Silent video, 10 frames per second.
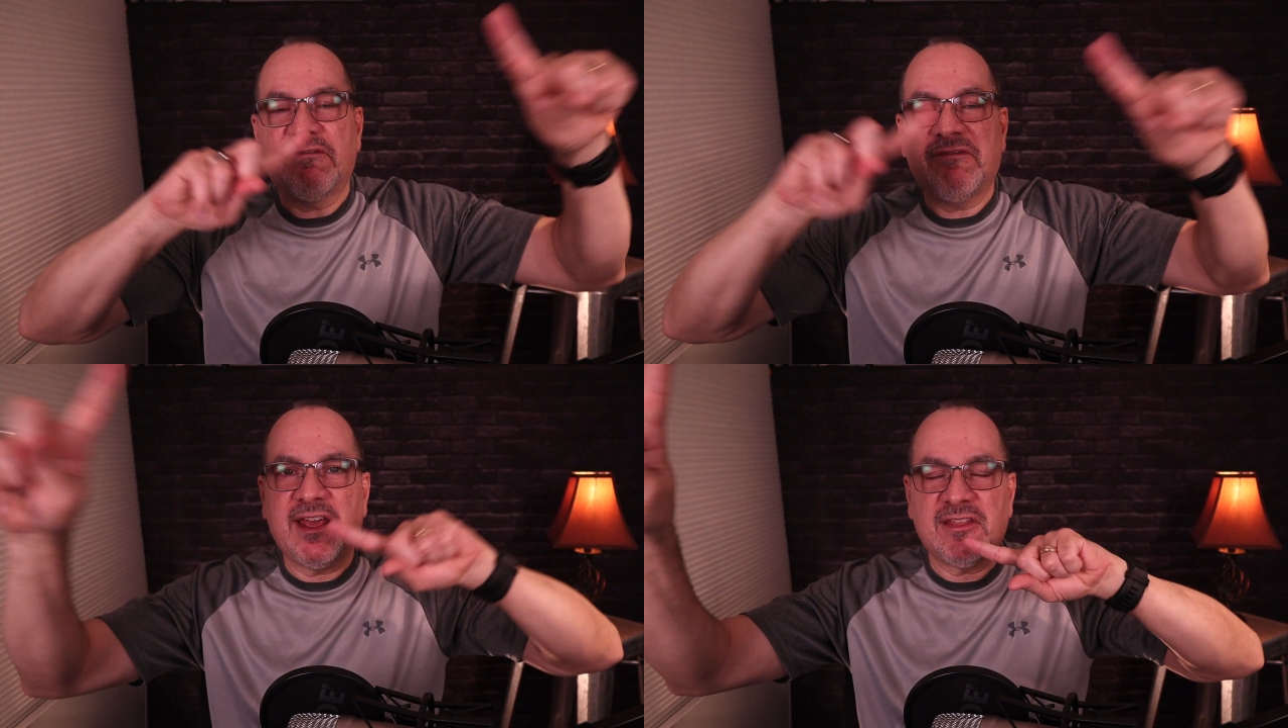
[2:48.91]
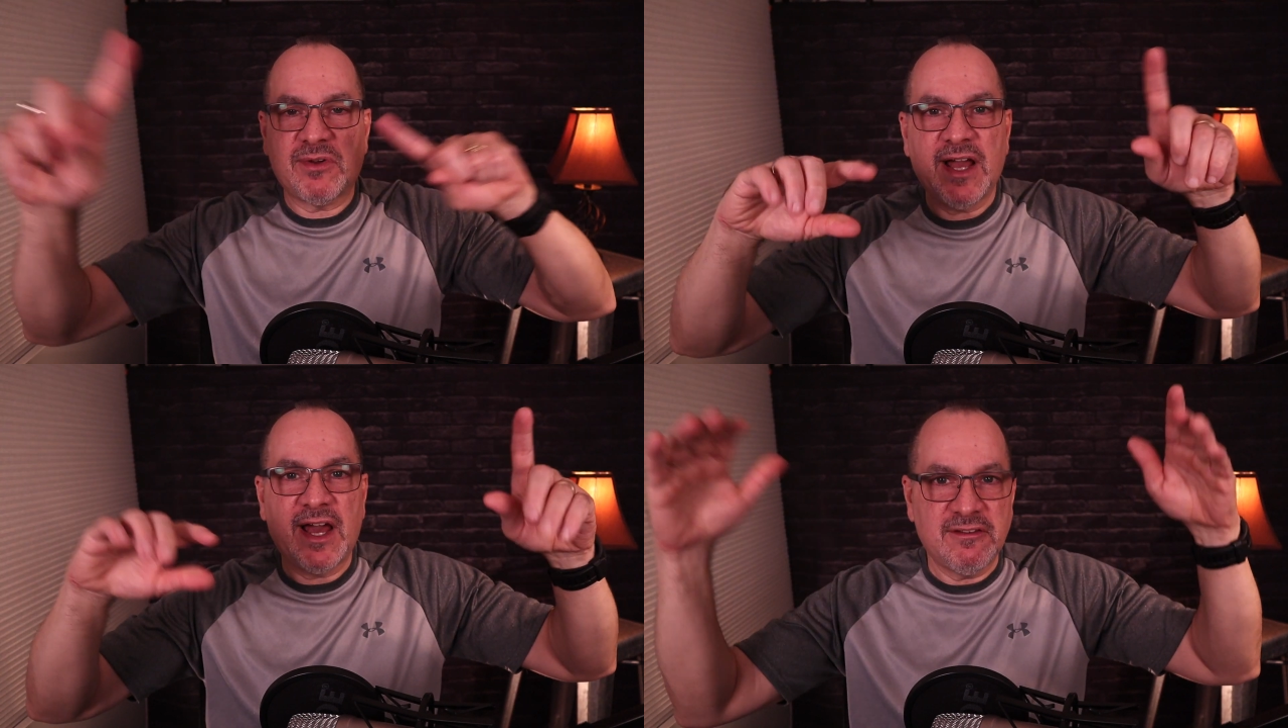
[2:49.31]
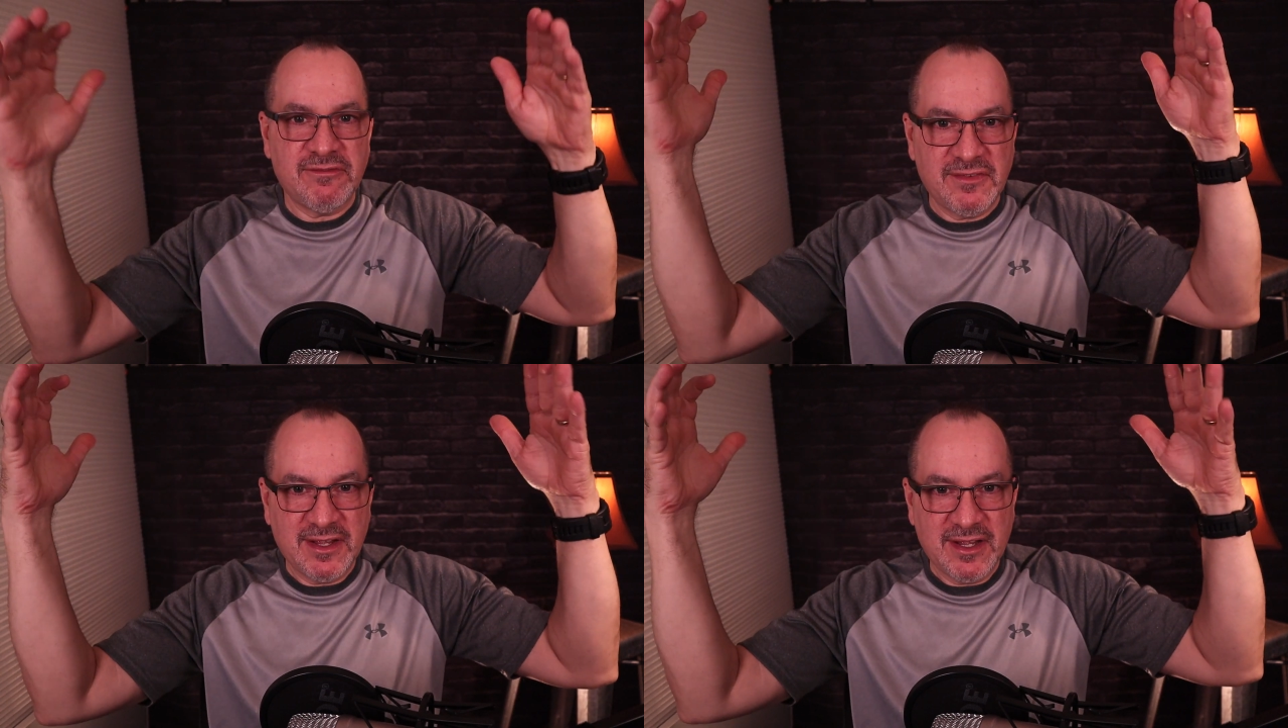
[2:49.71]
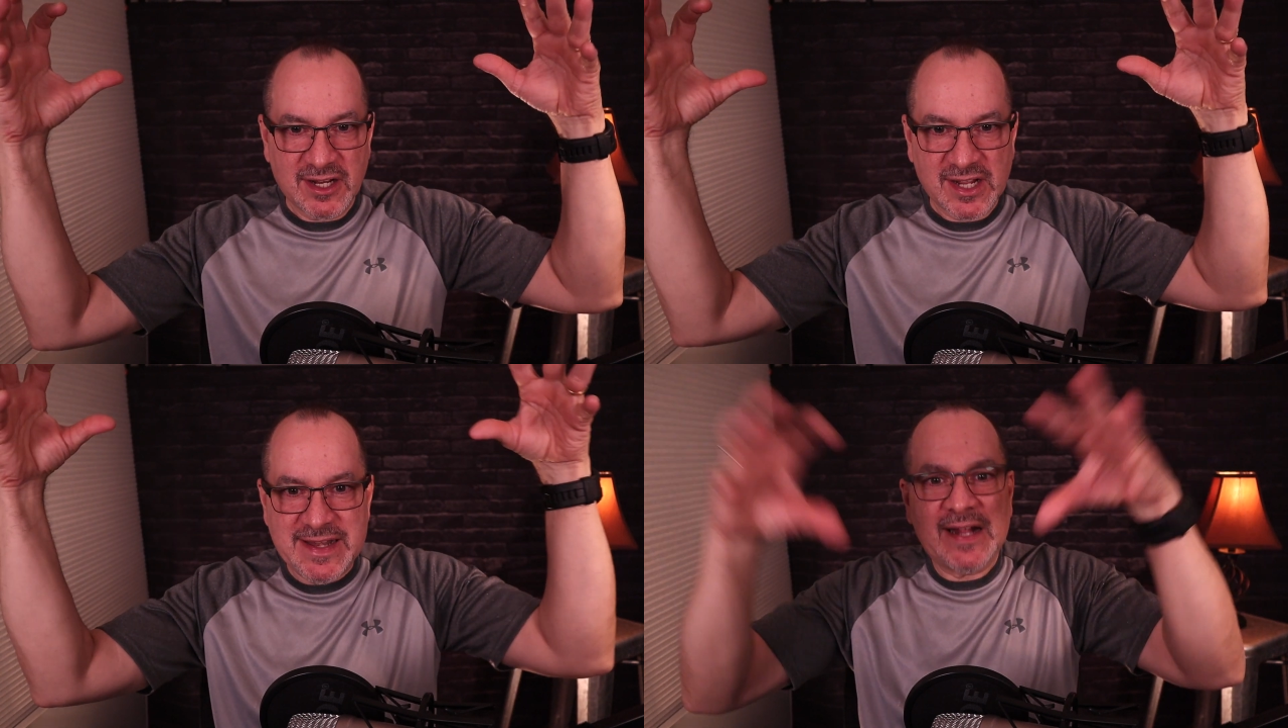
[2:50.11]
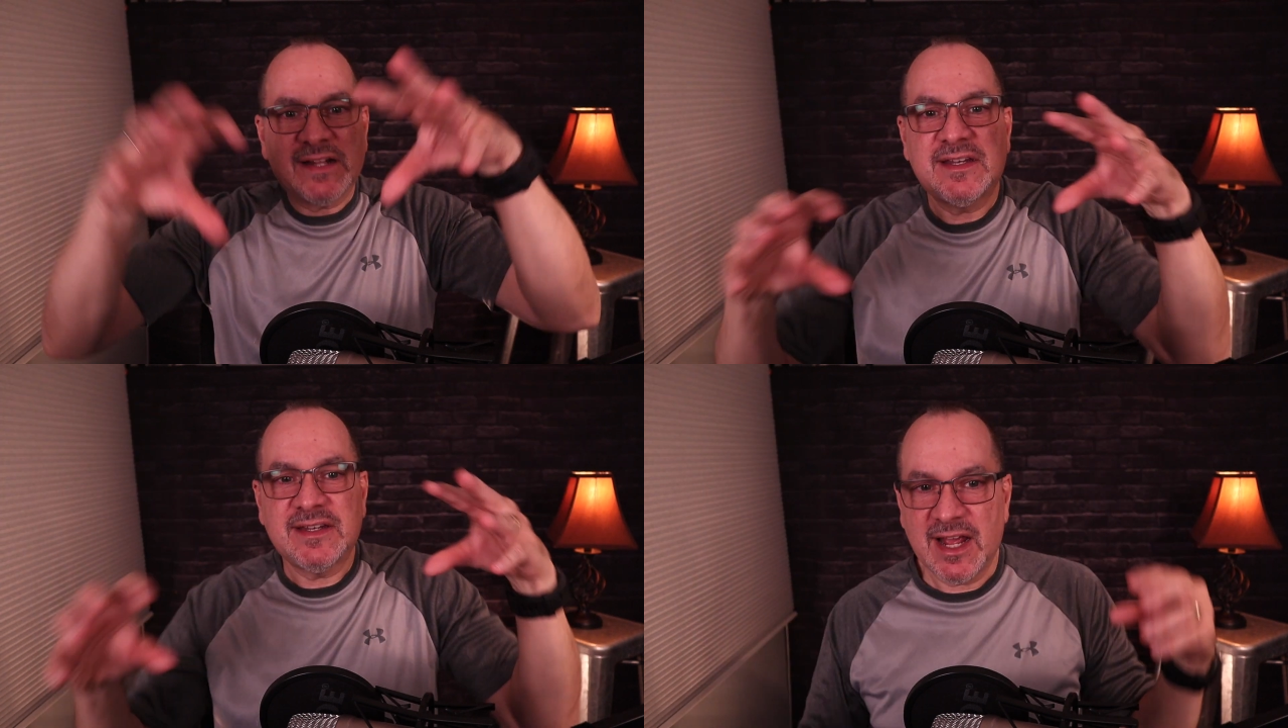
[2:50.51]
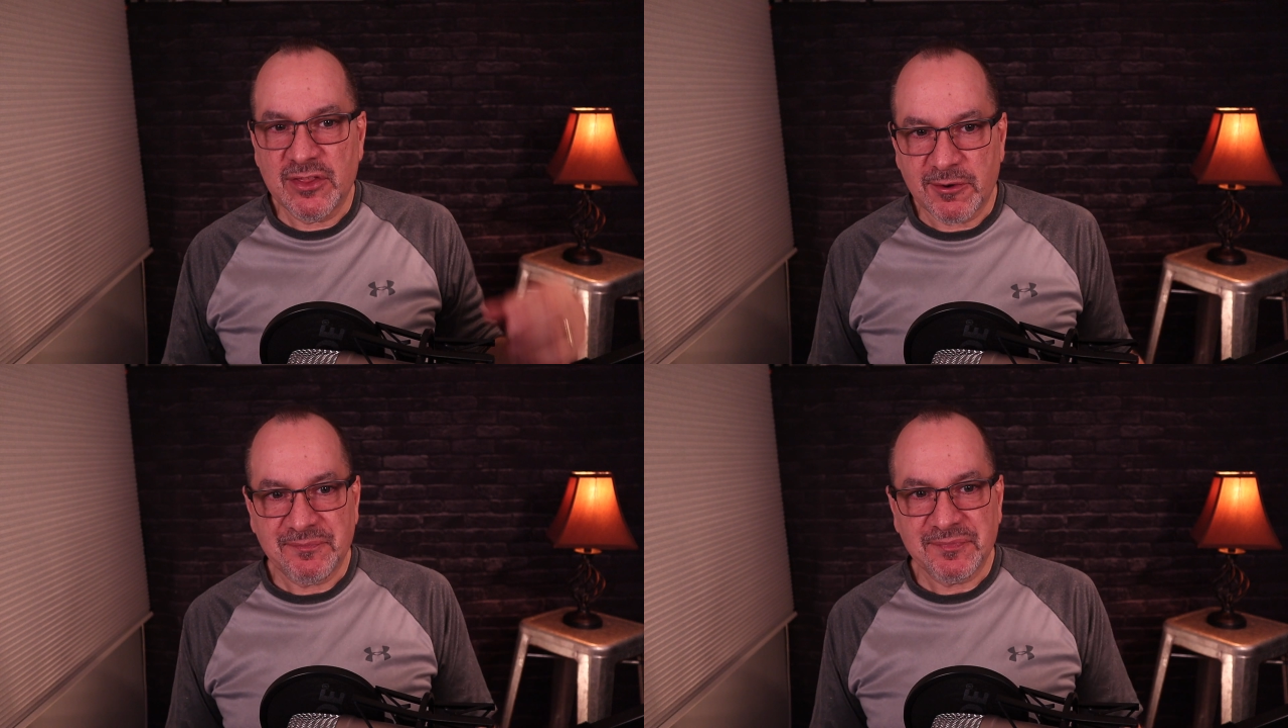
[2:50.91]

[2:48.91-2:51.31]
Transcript: faith were kind of connected together.